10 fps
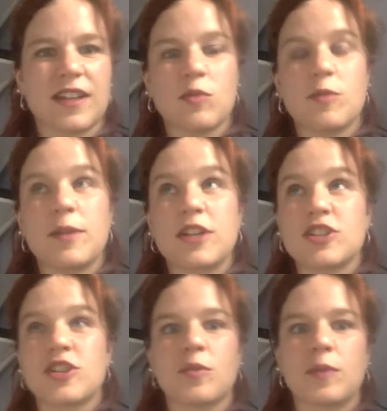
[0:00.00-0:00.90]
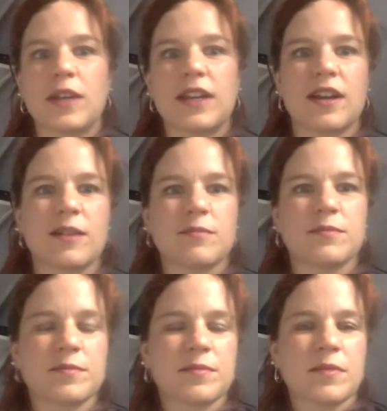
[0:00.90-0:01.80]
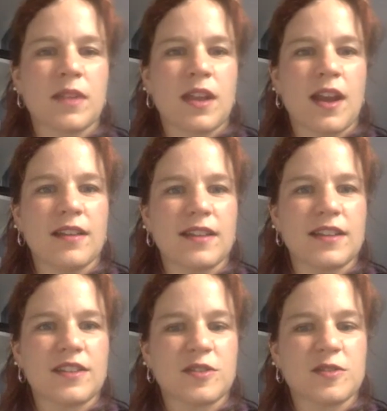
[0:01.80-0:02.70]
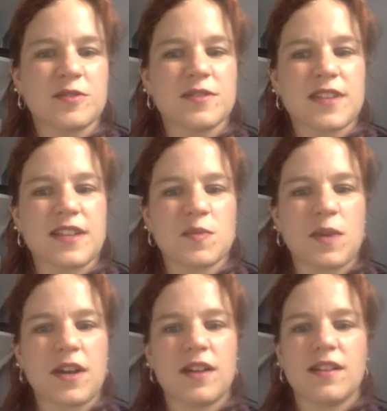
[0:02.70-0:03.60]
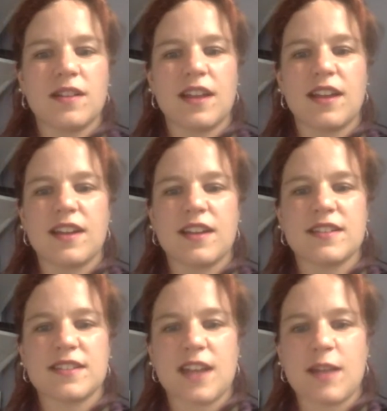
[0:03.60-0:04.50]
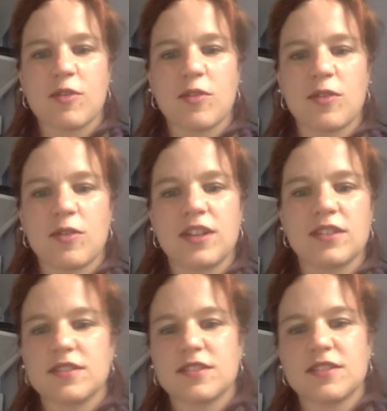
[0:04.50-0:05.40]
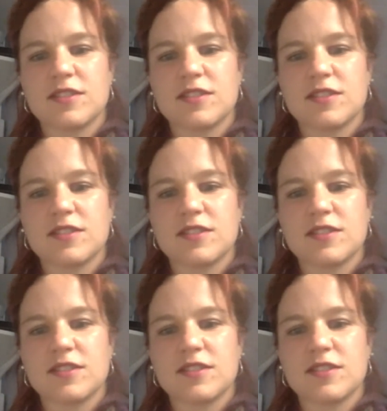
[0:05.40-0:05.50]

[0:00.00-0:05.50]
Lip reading: and we'll make sure we highlight those as well. And I'm going.